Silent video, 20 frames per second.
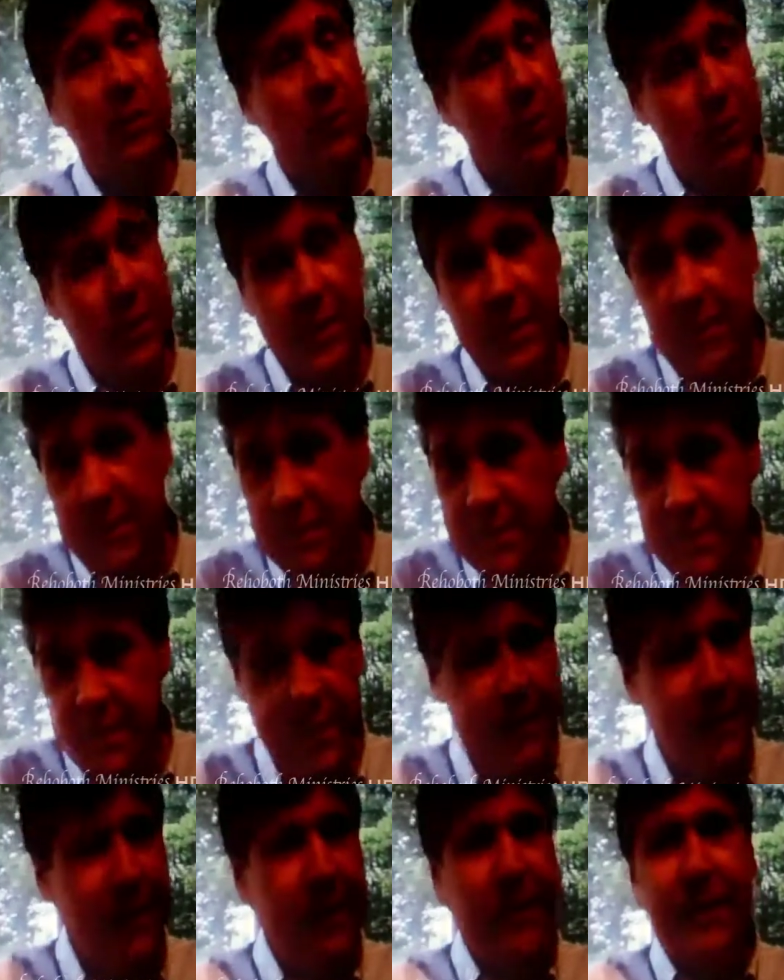
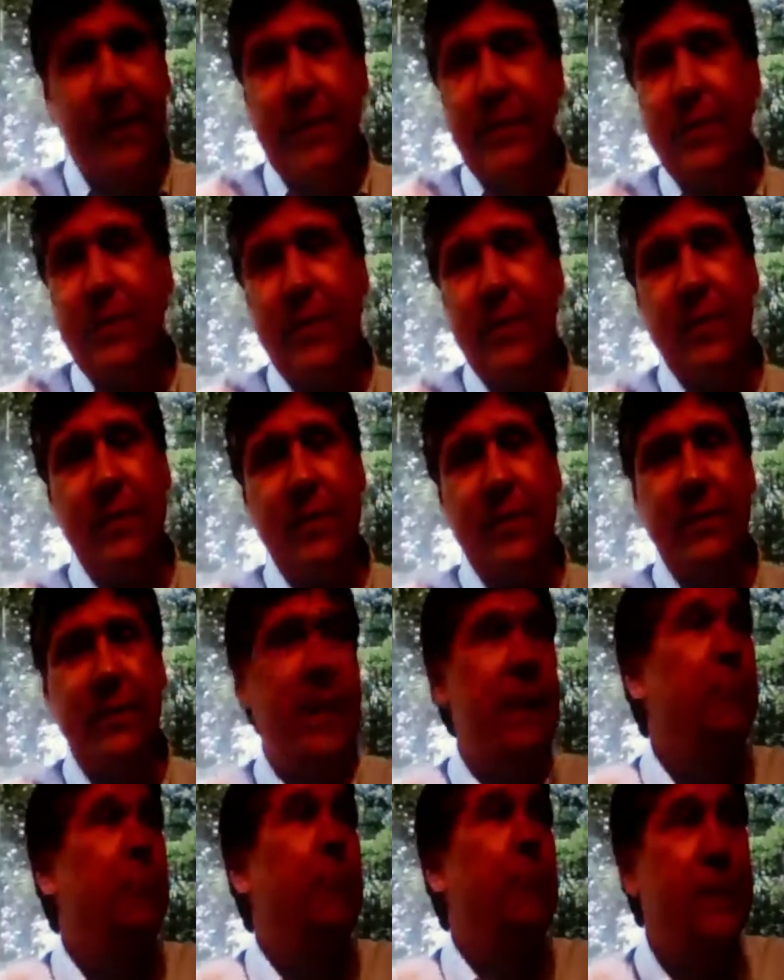She's as
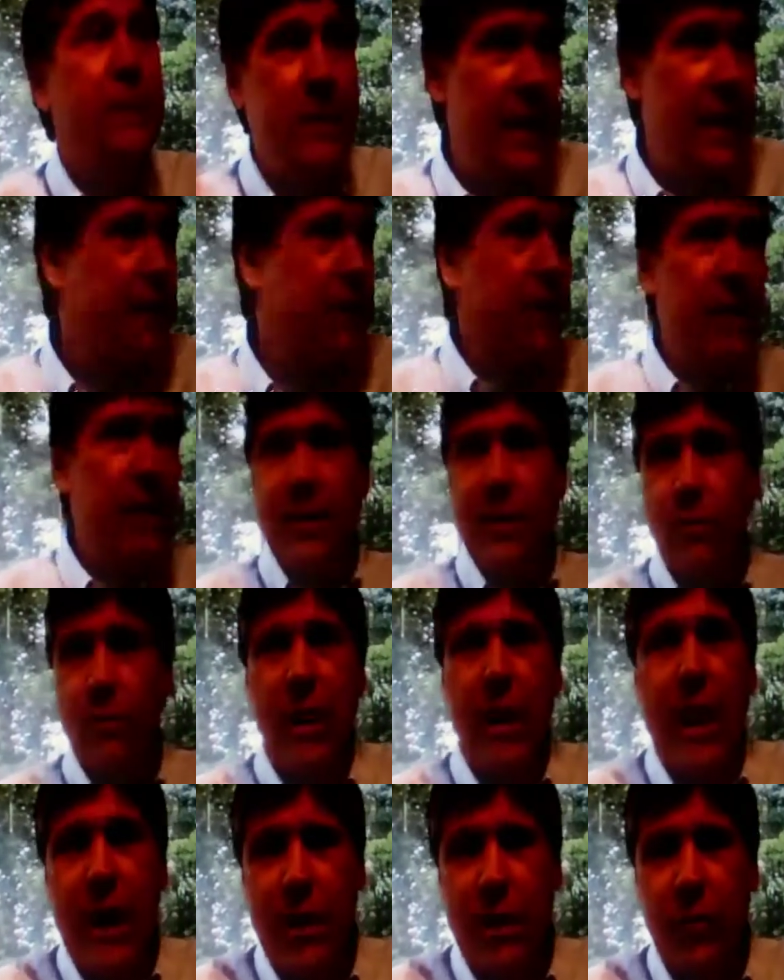hip as anybody
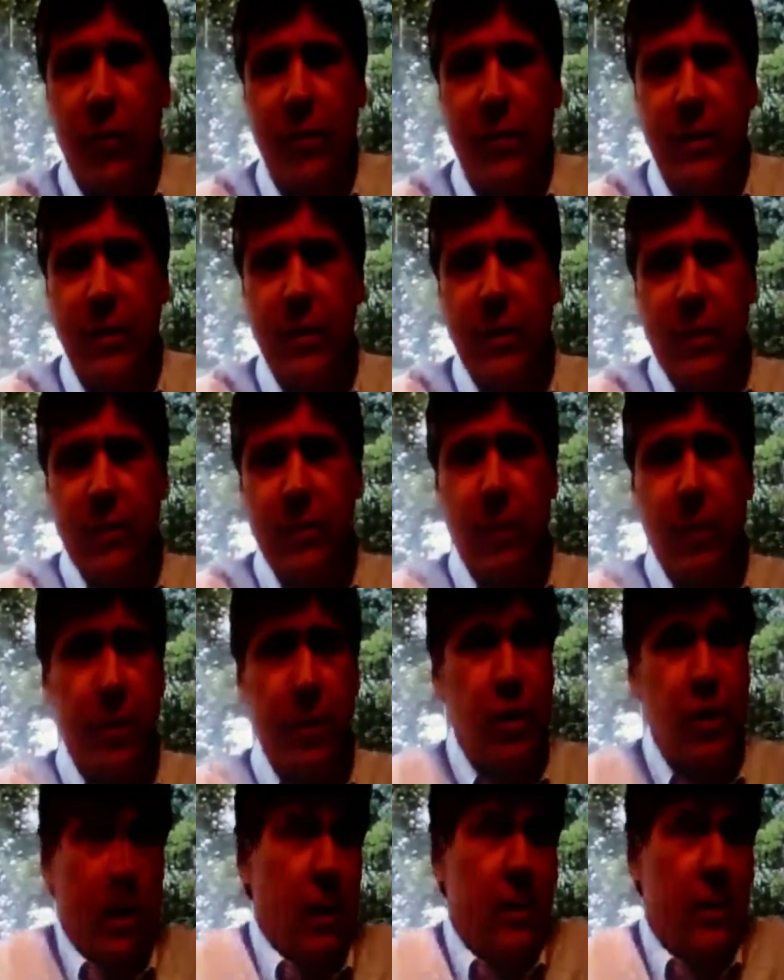around, but
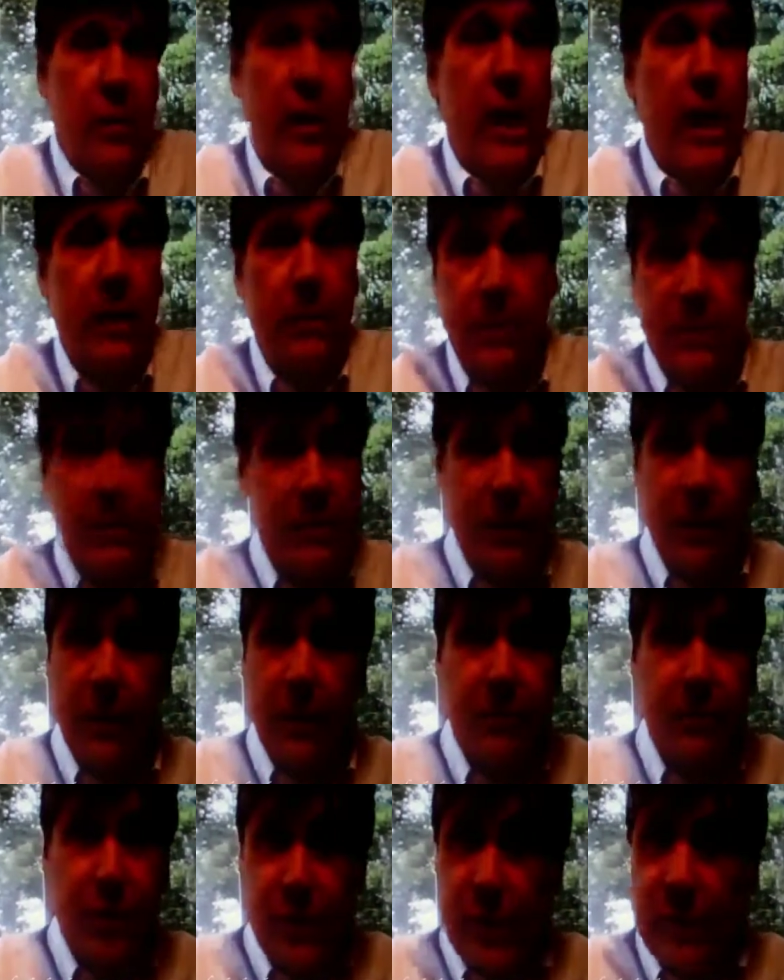she also happens to
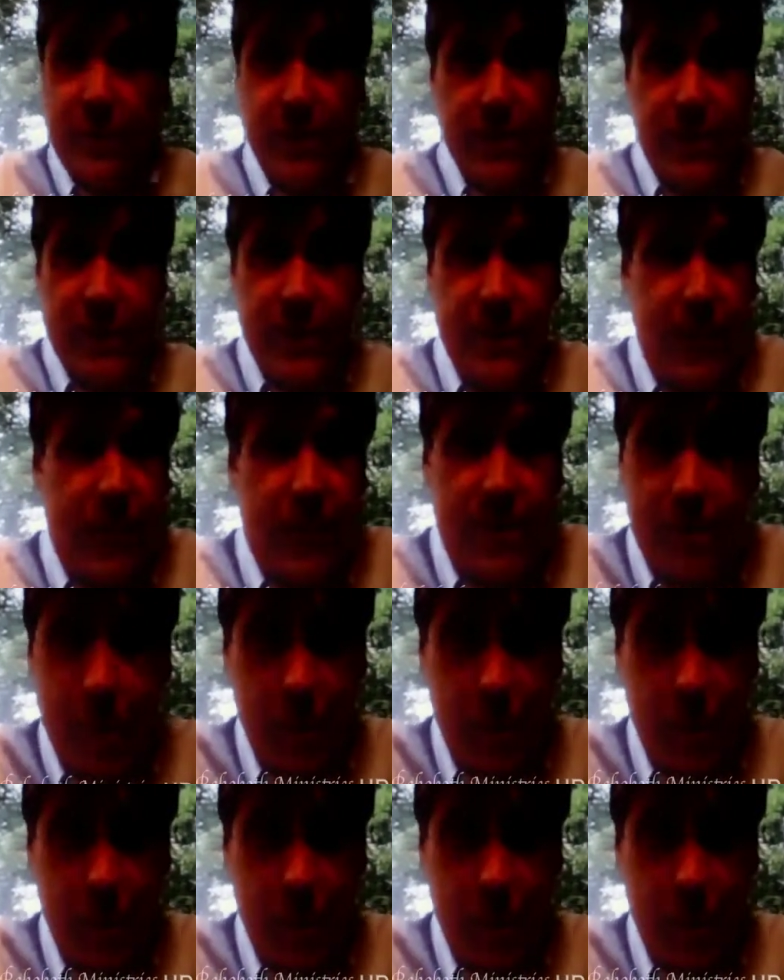love Jesus and